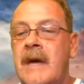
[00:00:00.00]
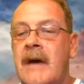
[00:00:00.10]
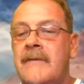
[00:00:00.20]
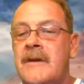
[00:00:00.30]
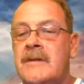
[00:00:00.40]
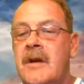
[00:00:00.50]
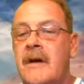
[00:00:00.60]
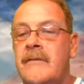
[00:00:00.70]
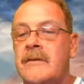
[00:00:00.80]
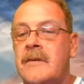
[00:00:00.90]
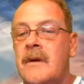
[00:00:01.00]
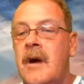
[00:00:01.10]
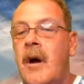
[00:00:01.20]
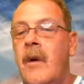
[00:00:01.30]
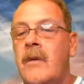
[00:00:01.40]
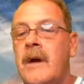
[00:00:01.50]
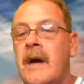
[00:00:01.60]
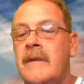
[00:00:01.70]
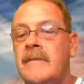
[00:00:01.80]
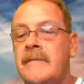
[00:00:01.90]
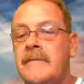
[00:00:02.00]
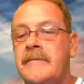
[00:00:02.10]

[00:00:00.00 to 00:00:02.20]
Catfish conference. Oh, okay.